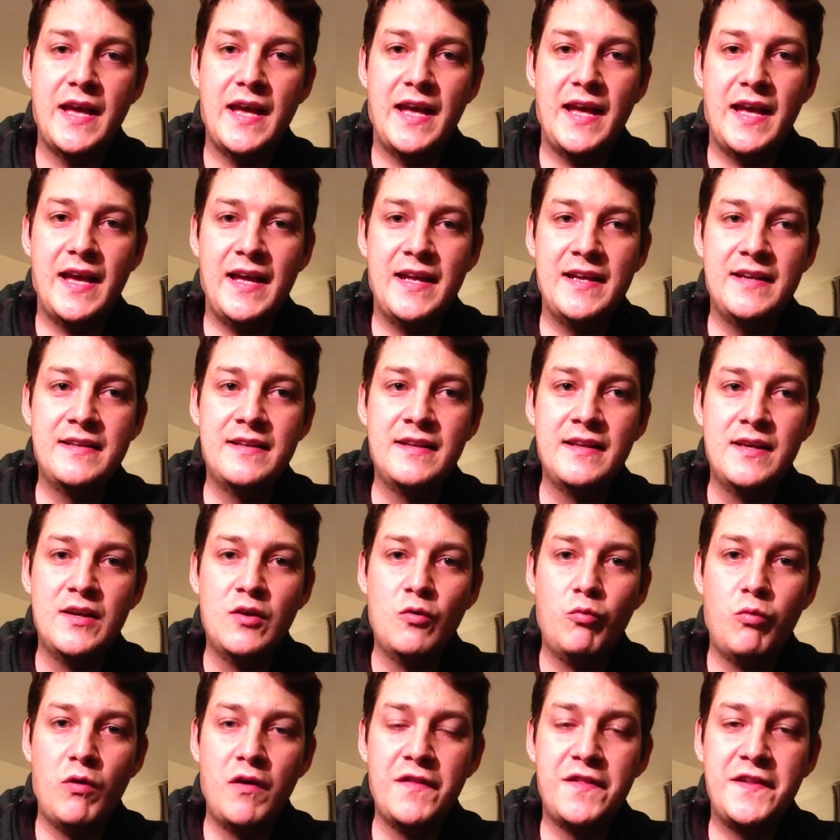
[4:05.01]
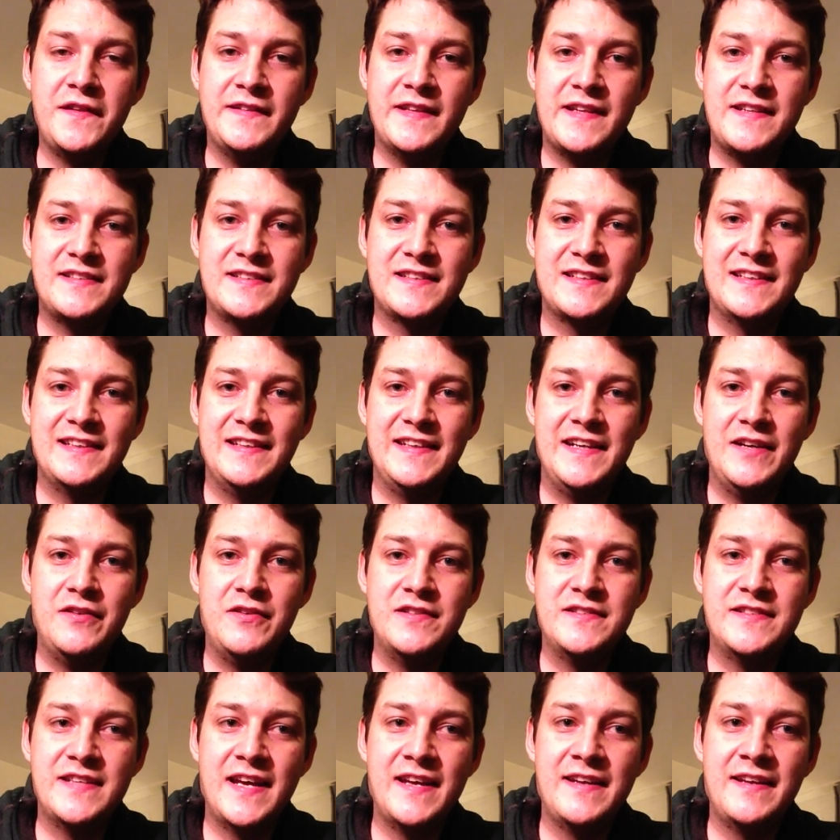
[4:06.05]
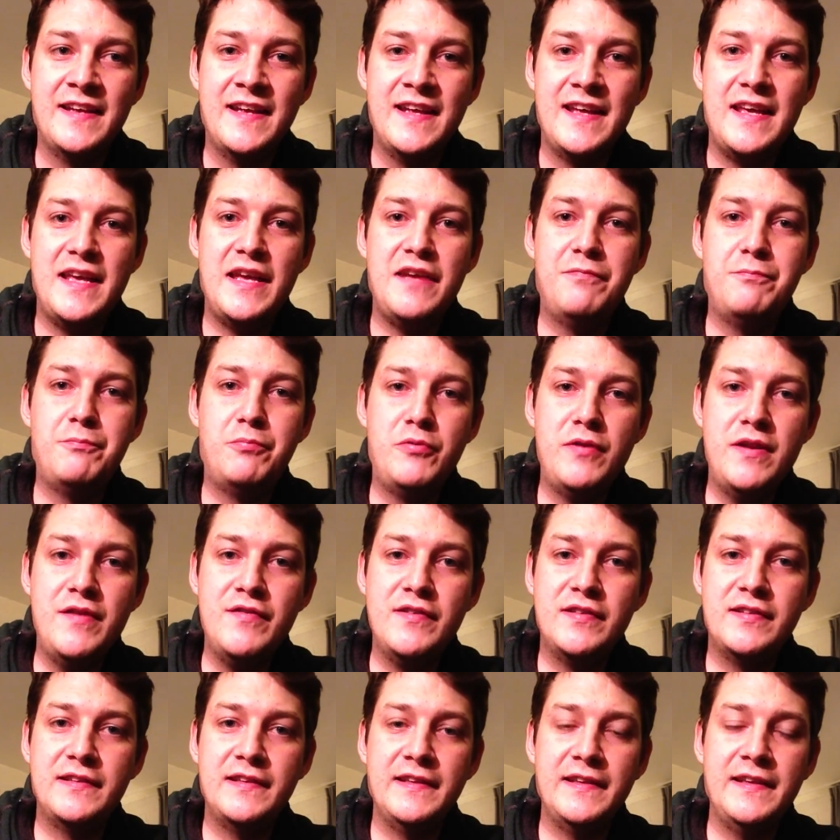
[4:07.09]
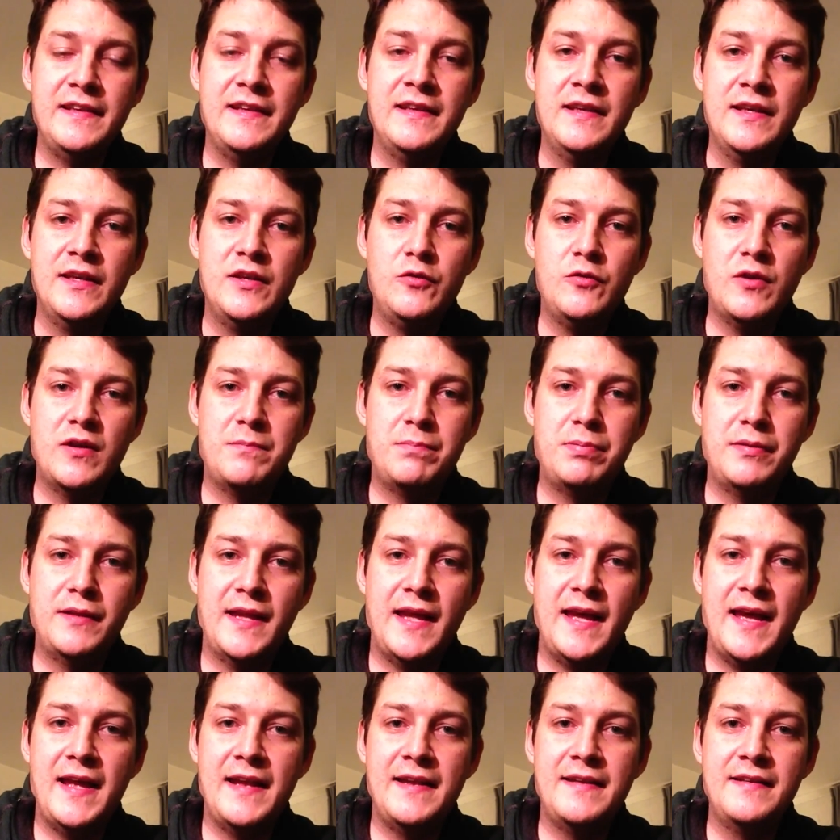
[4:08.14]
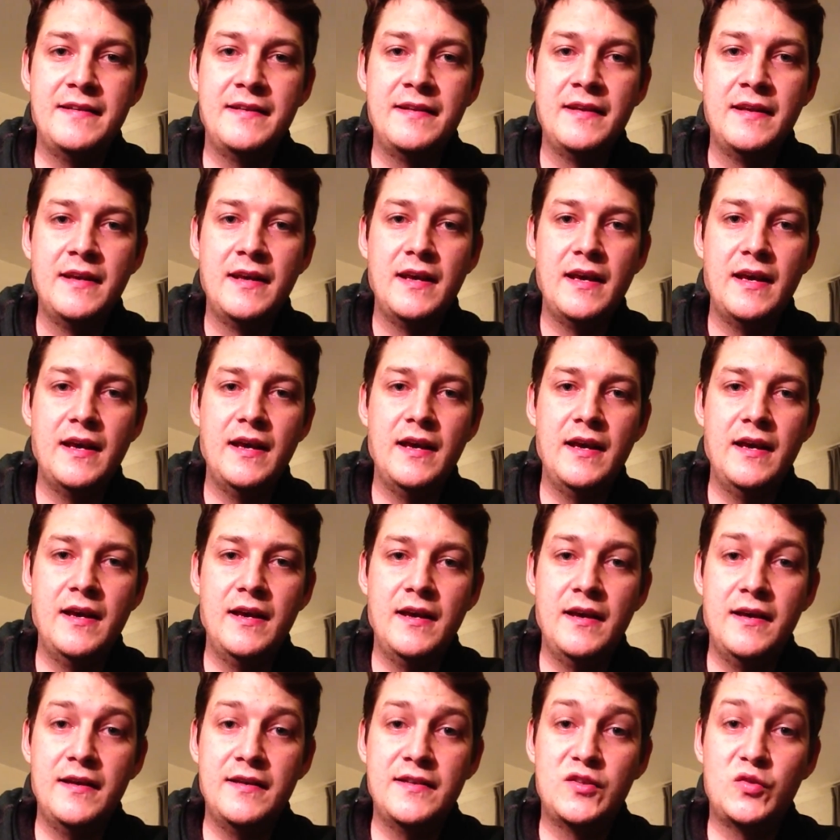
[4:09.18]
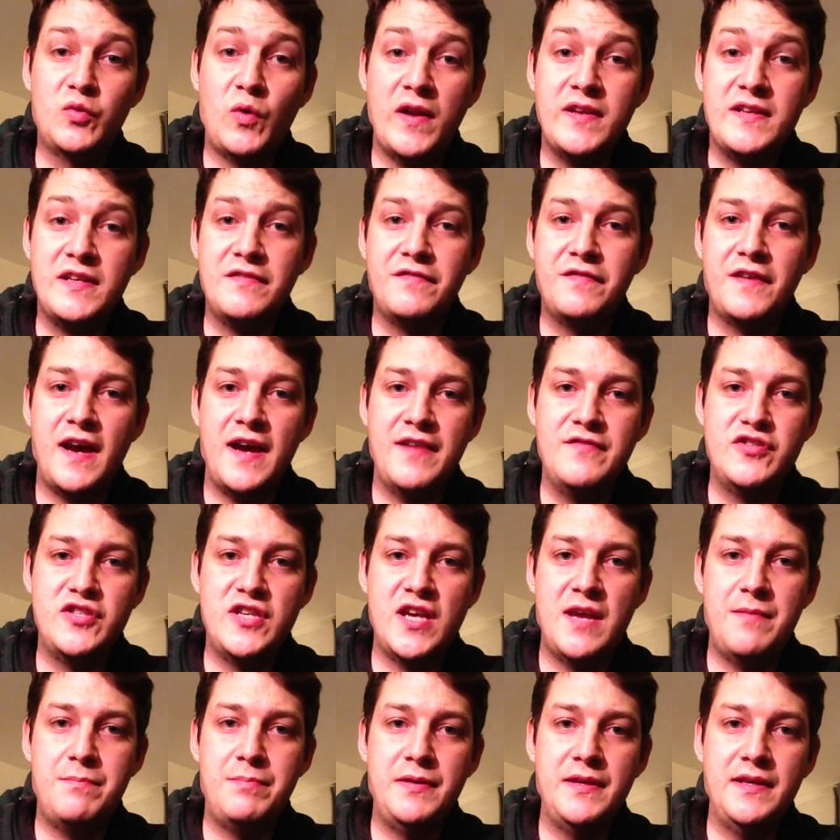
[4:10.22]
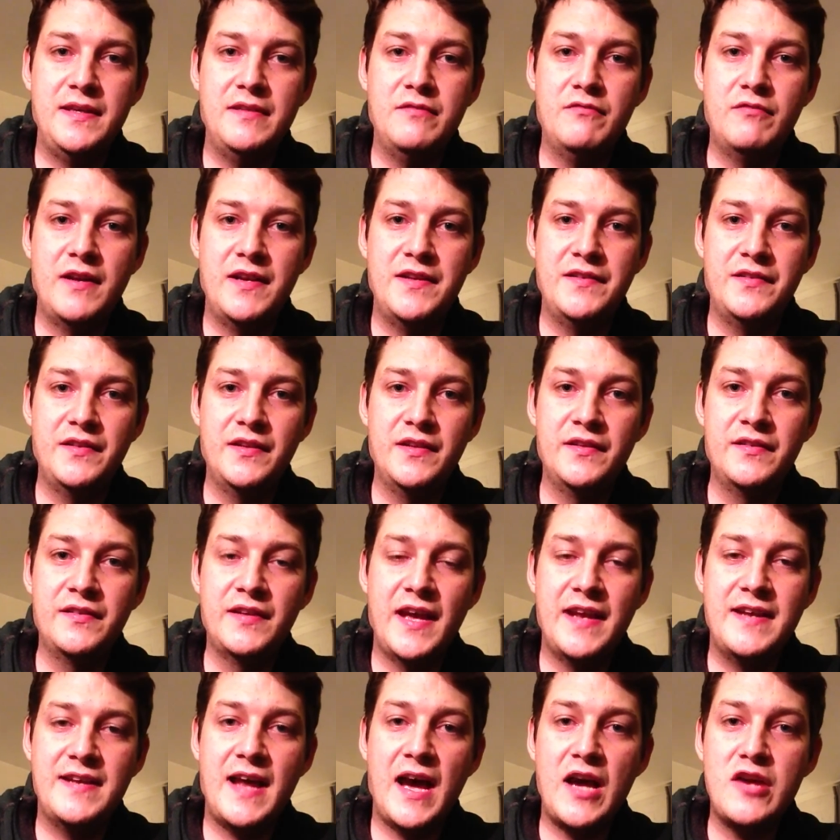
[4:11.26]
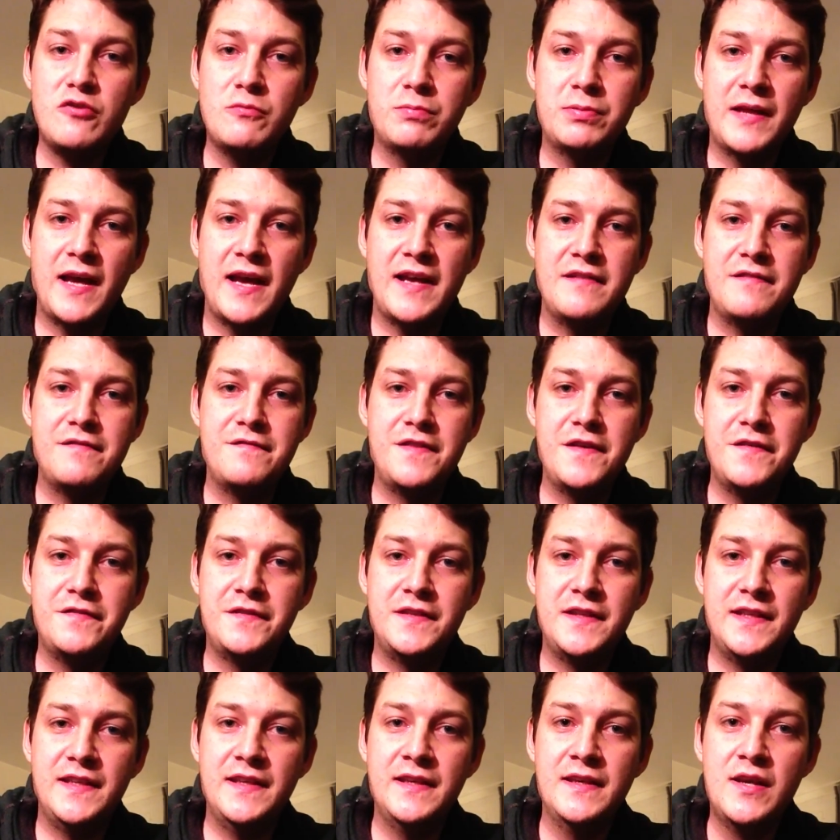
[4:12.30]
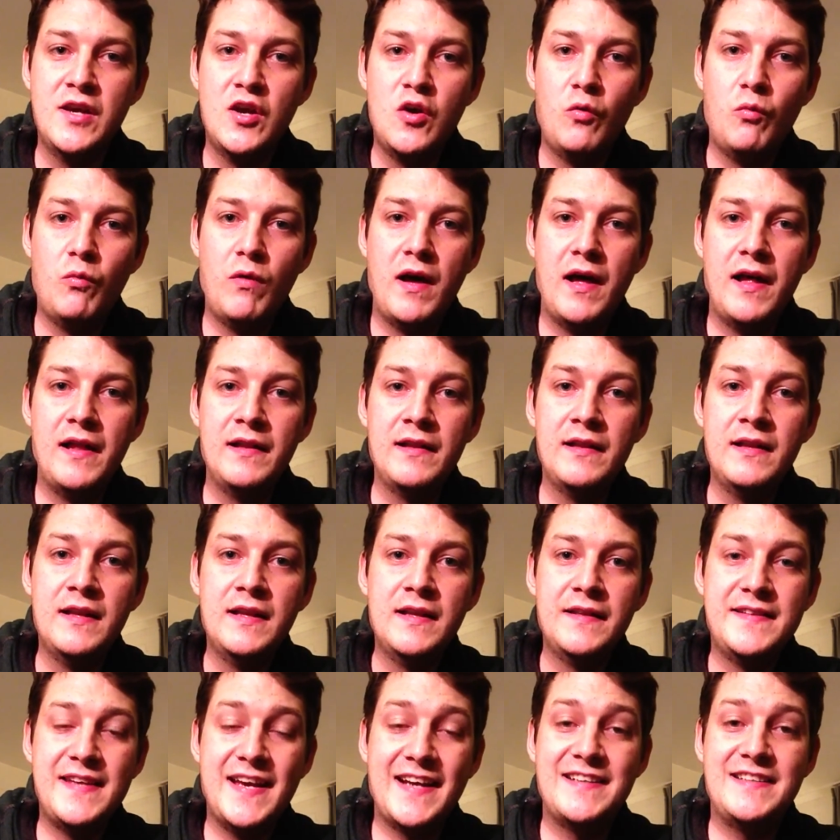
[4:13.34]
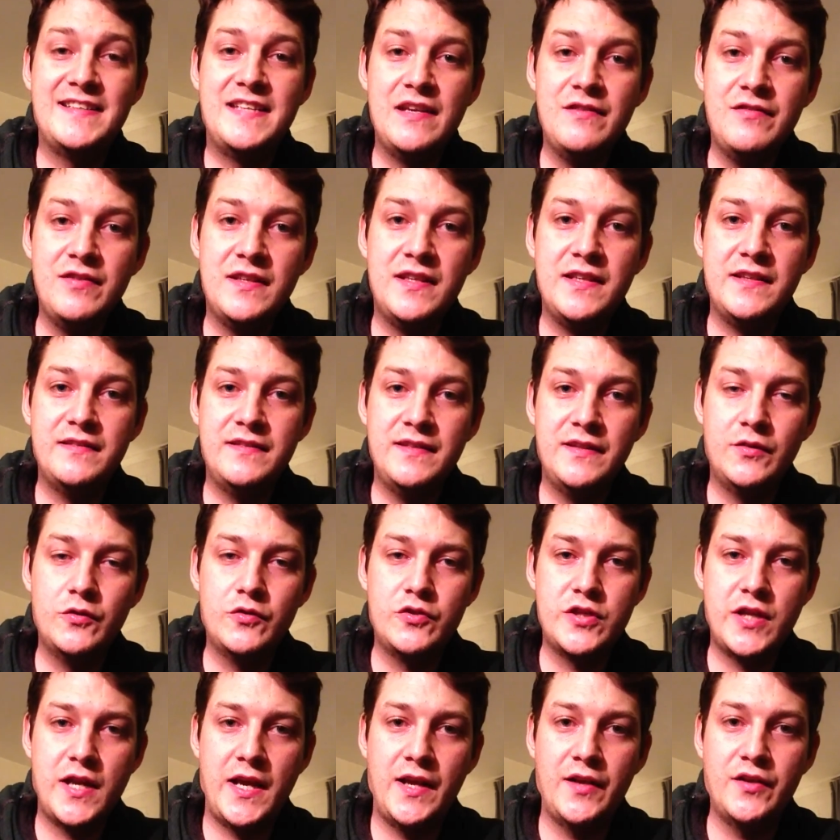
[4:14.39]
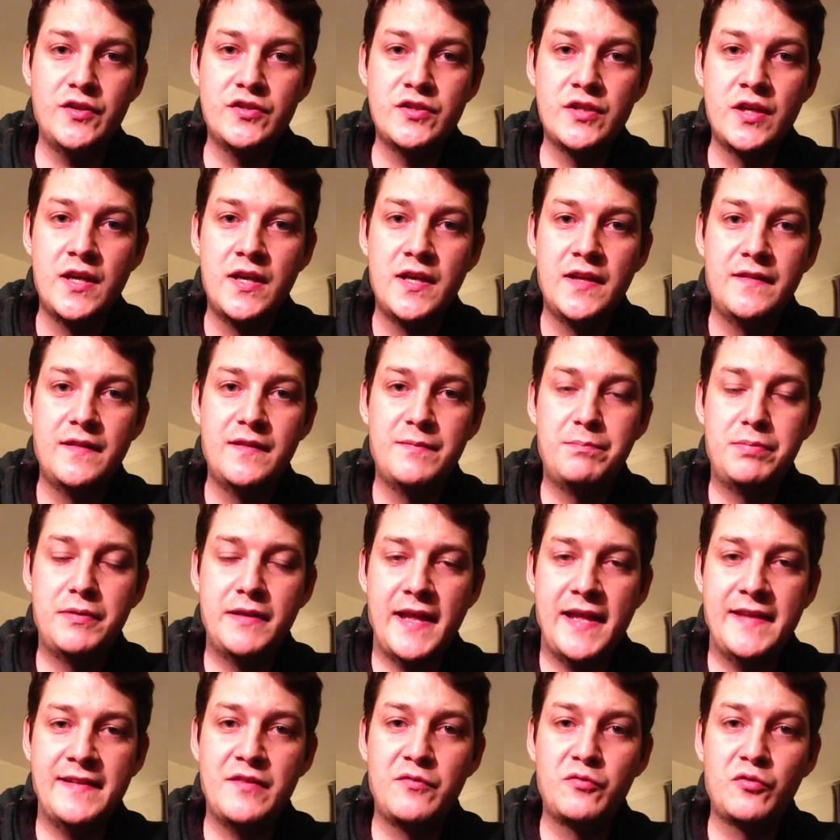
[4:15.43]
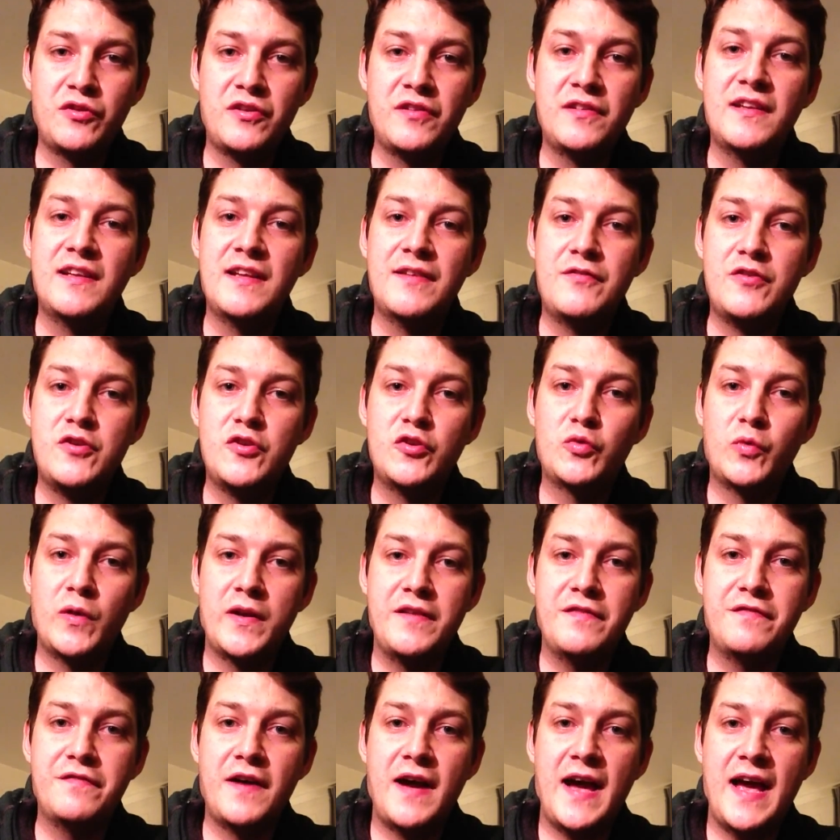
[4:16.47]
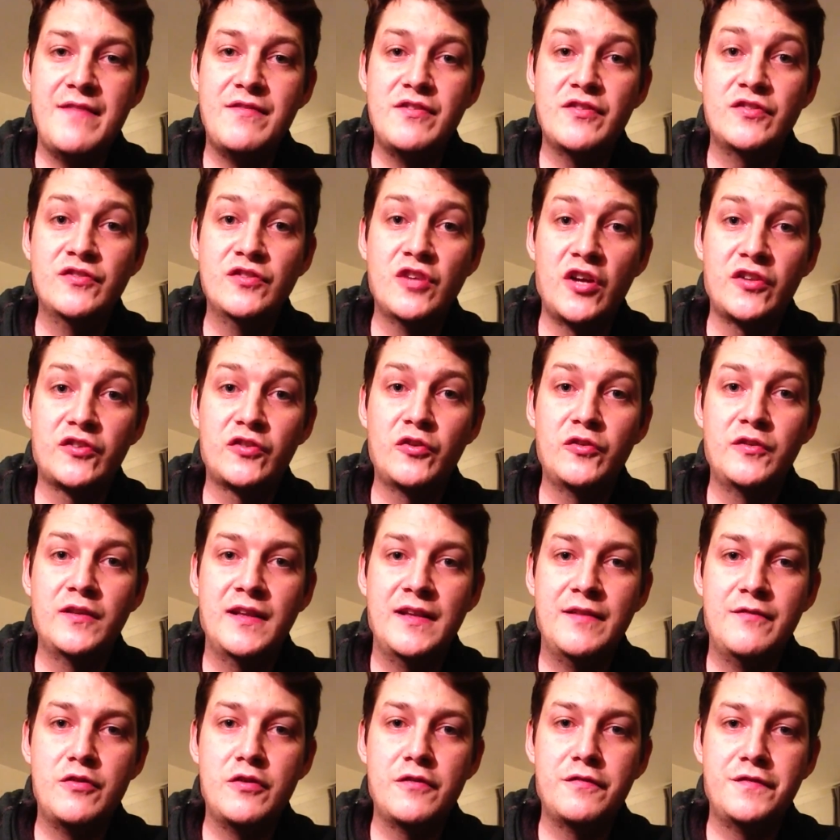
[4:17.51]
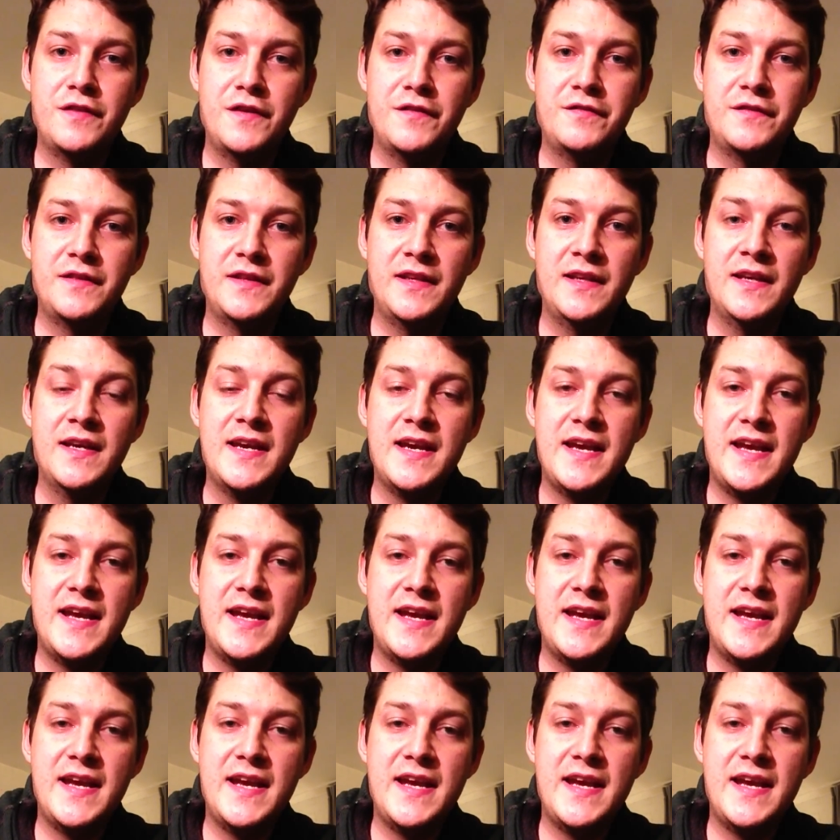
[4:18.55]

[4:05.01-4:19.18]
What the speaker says: And one thing that is clear is that if previously you had planned 25 GIP raises and now you planned 50, well, the activities need to change. The plan that's going to deliver you 25 is not going to deliver you 50.